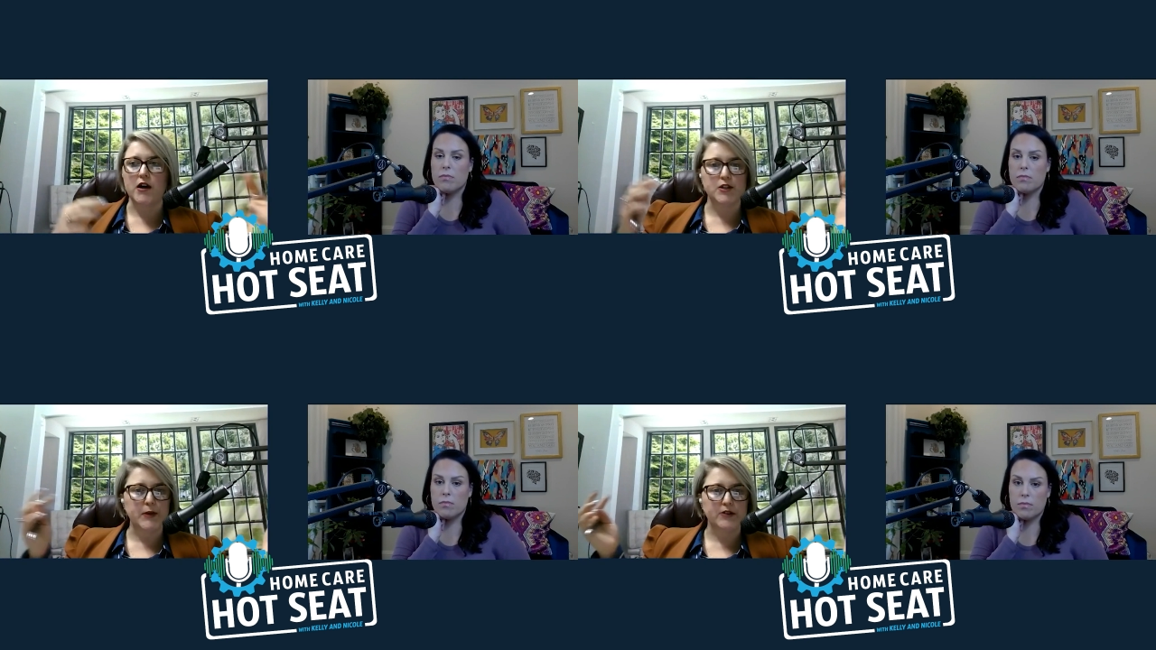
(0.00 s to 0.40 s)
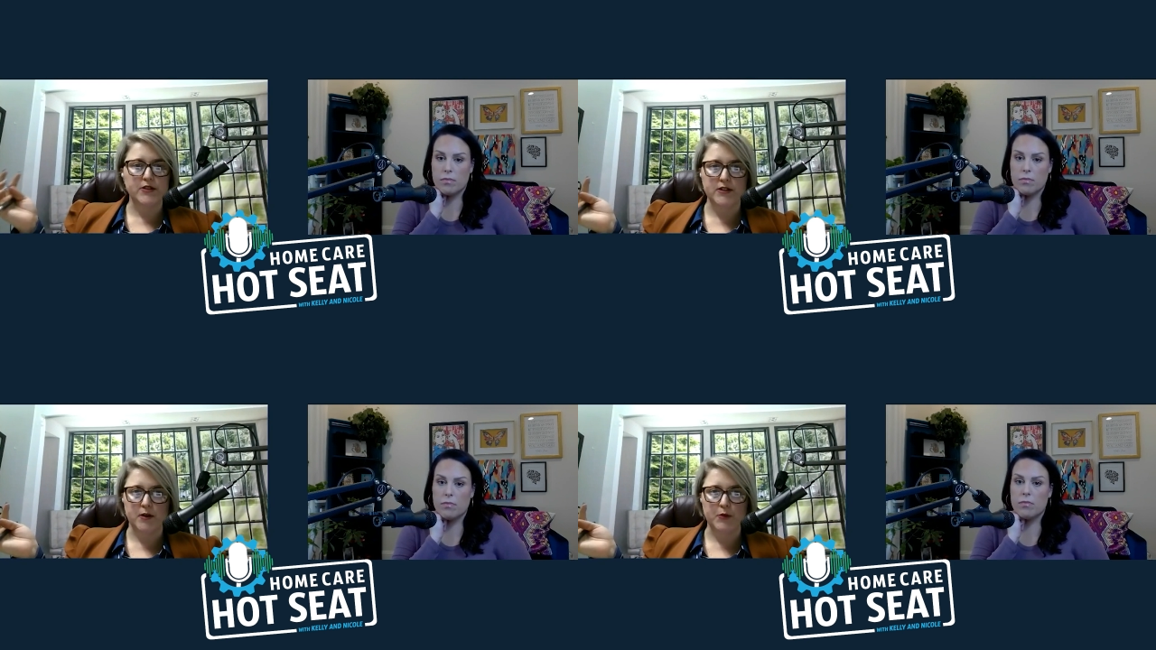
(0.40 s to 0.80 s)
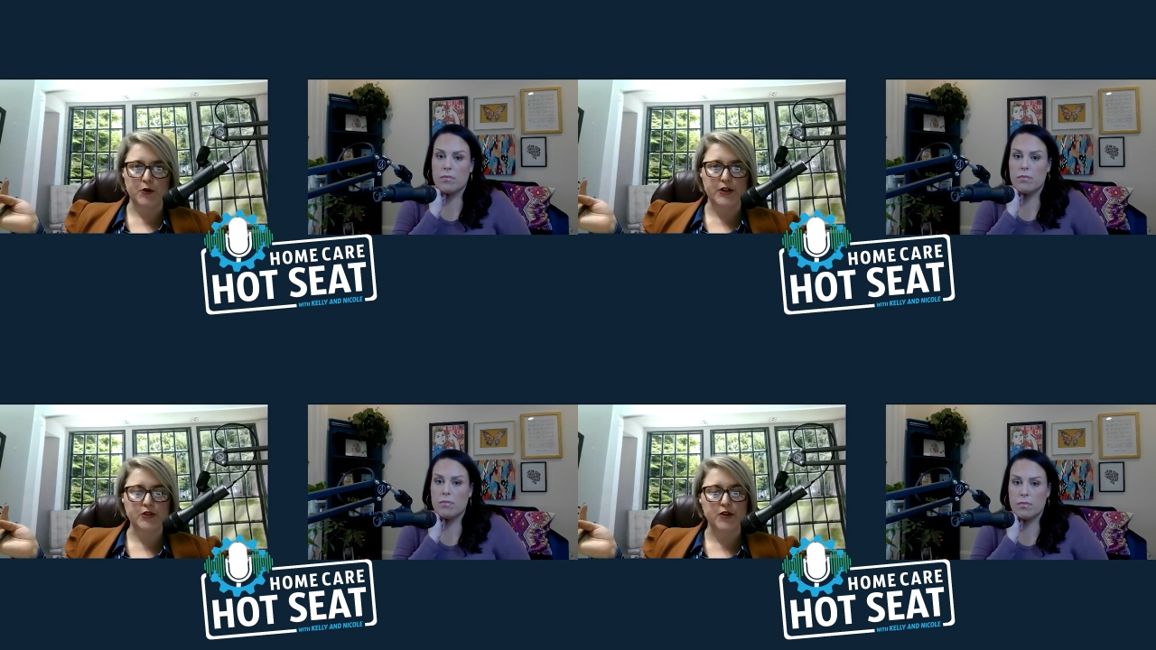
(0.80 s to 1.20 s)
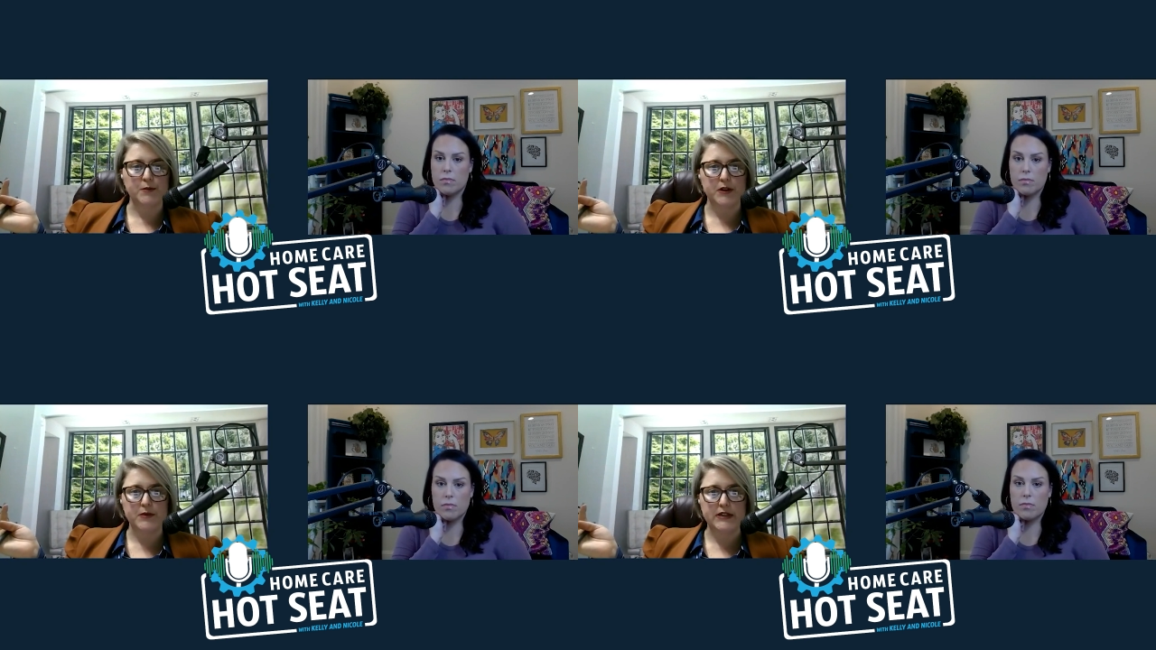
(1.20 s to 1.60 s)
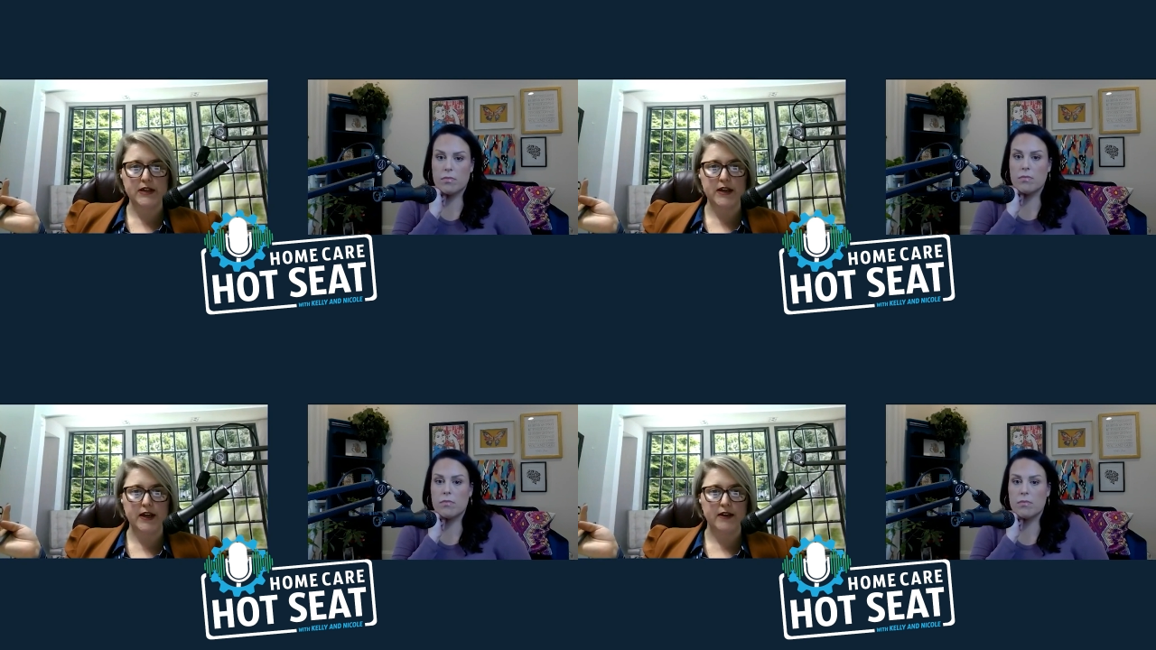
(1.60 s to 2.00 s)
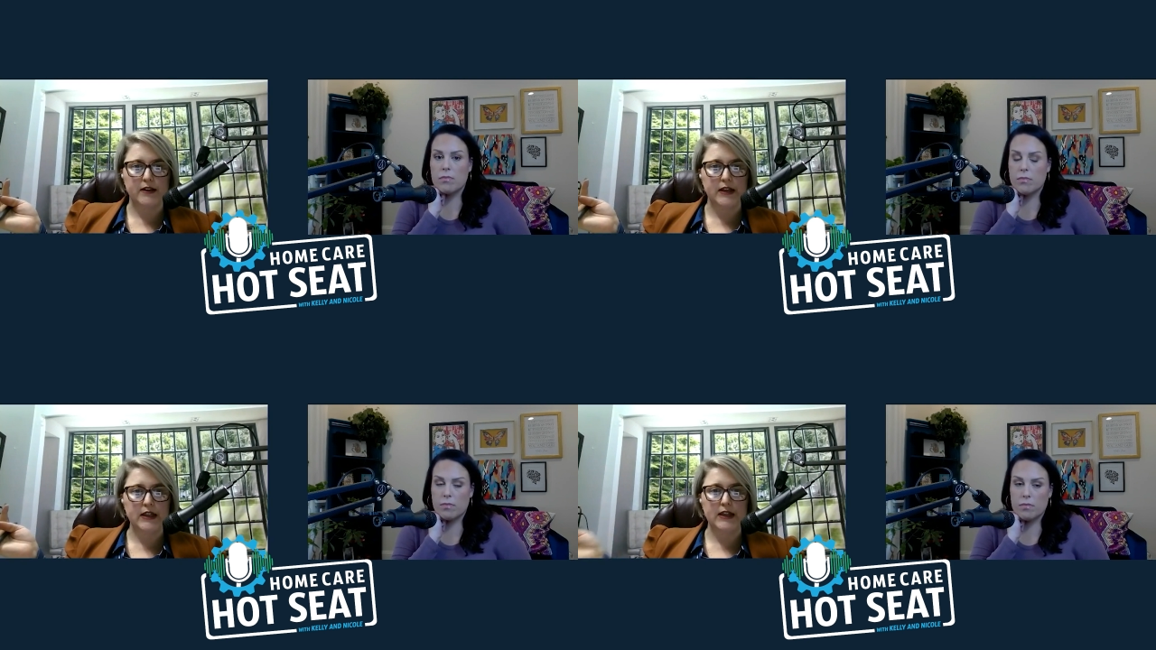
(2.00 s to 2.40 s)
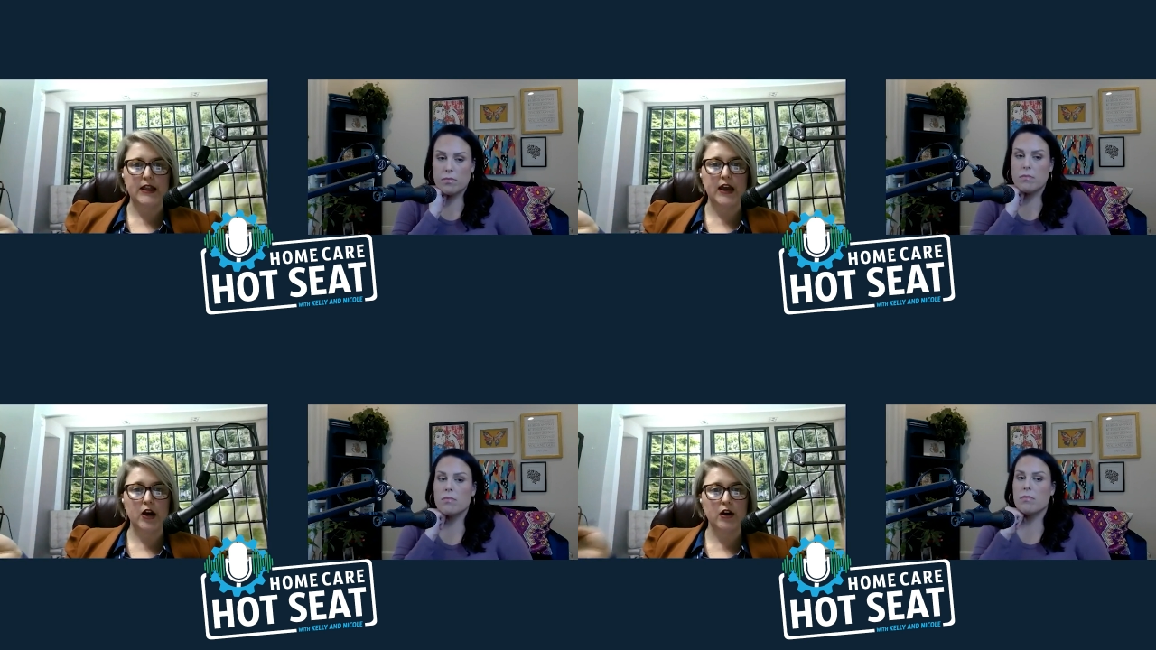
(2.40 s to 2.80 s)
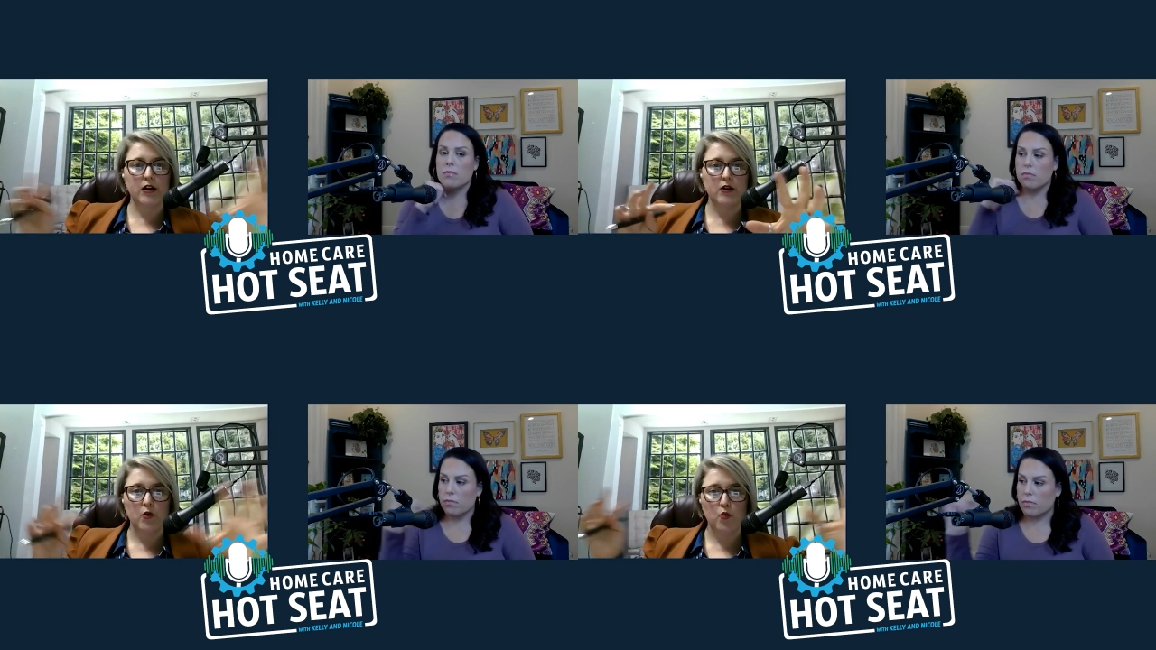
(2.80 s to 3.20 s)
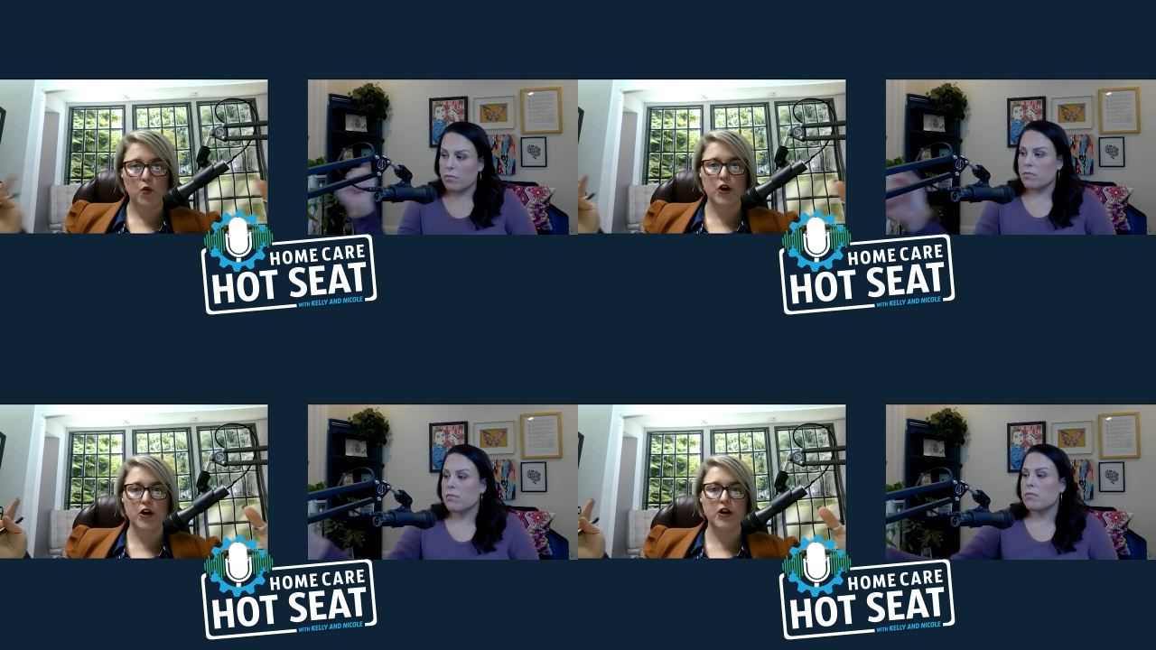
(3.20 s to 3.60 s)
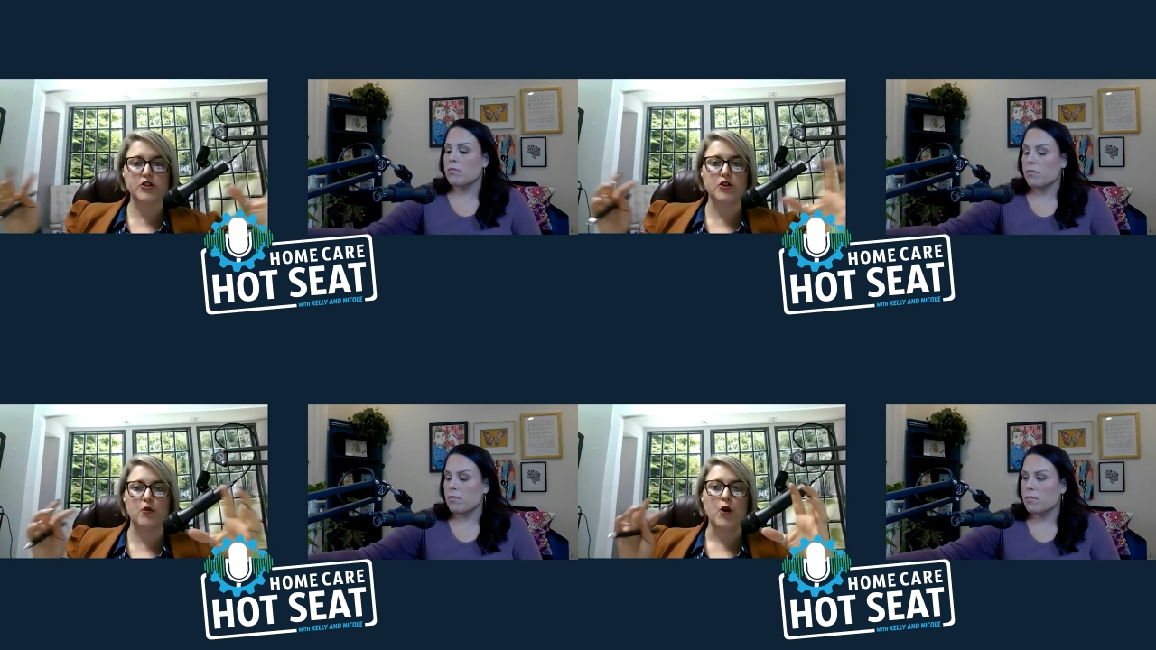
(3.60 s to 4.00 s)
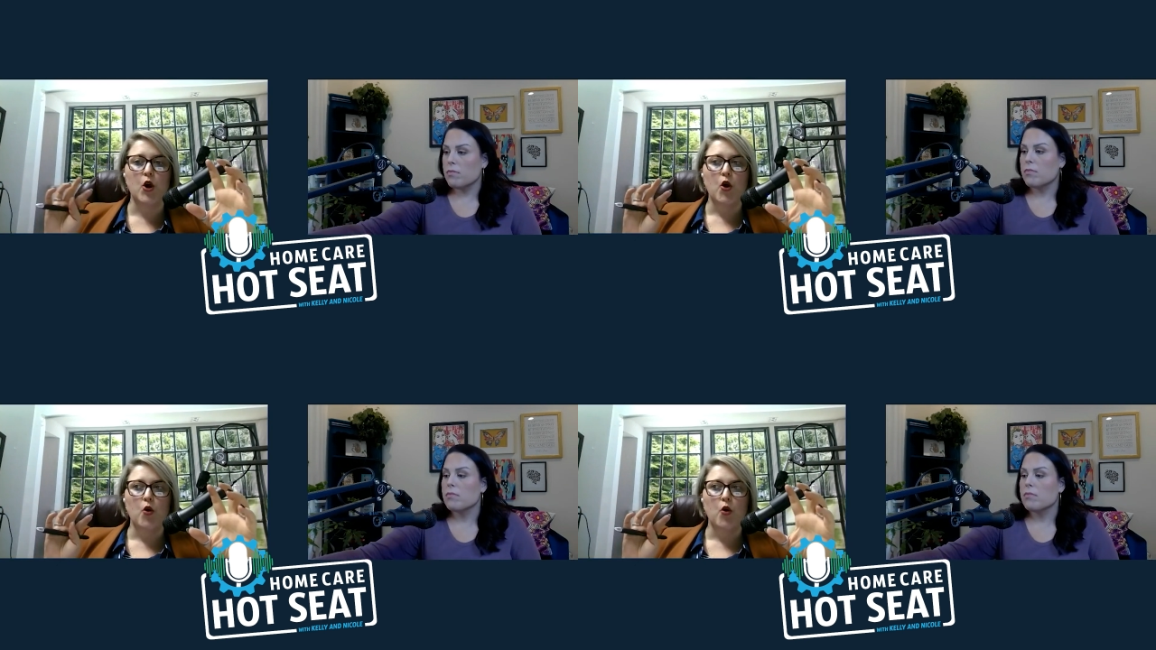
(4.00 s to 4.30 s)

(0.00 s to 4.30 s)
Speaker 1: Our spouses are both extremely busy in their work. So,